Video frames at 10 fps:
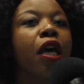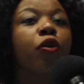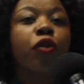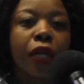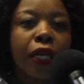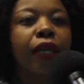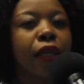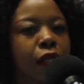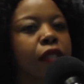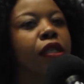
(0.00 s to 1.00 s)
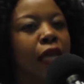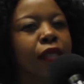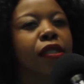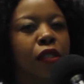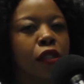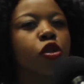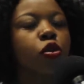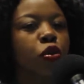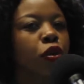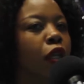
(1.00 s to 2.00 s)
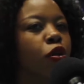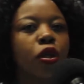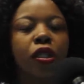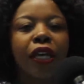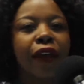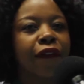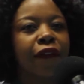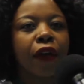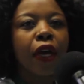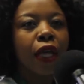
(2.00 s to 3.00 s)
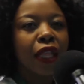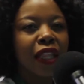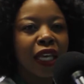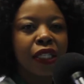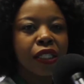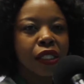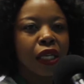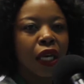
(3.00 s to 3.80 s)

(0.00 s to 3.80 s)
rural areas, yes, it's true, they don't have that